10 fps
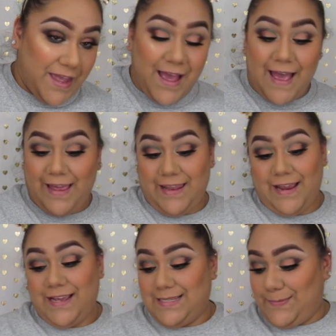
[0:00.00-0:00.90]
that
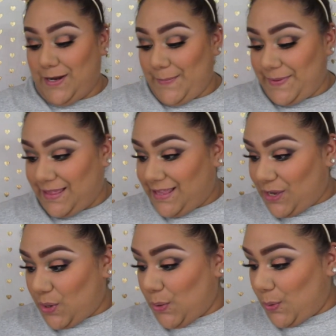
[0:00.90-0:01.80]
highlight is popping
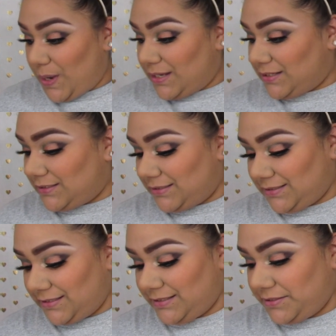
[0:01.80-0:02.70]
though.
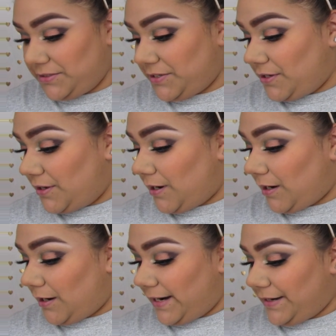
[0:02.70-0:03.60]

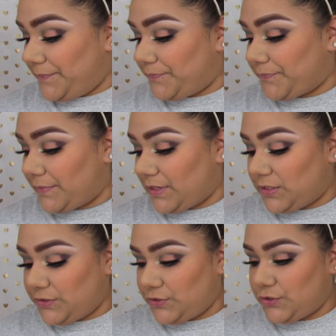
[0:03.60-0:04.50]
Alright,
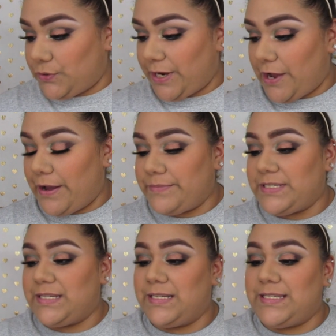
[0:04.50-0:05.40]
so now I'm
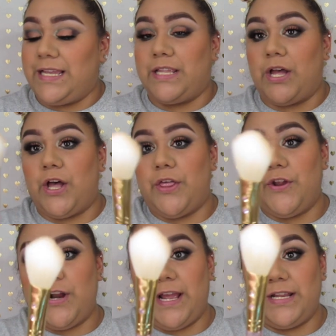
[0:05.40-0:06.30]
just going to take the
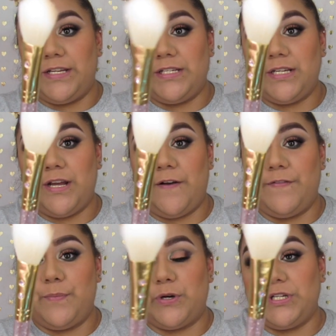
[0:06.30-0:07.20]
other end
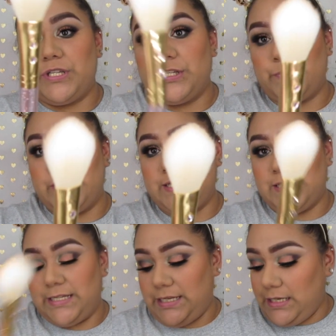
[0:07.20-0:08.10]
of the brush. This one is
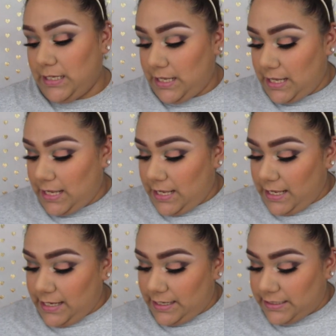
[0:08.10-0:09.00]
clean.
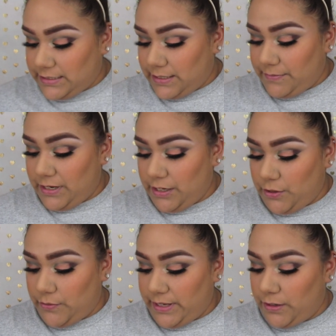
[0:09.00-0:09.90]
And I'm going to
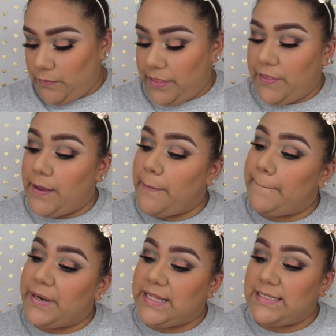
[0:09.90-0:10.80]
go in with
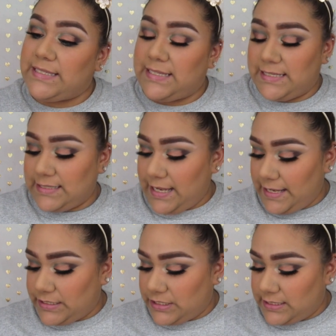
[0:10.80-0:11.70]
Princesa
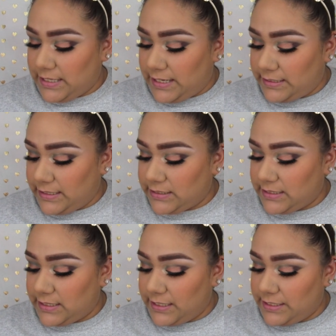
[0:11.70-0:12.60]
and just add that
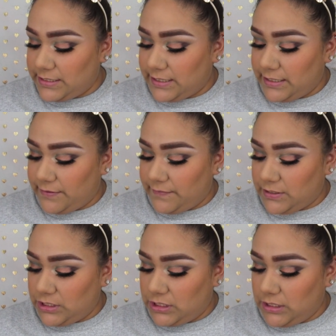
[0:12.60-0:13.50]
to the other side of
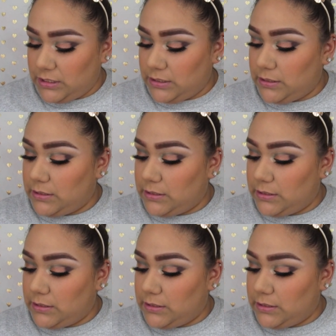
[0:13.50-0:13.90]
the cheek.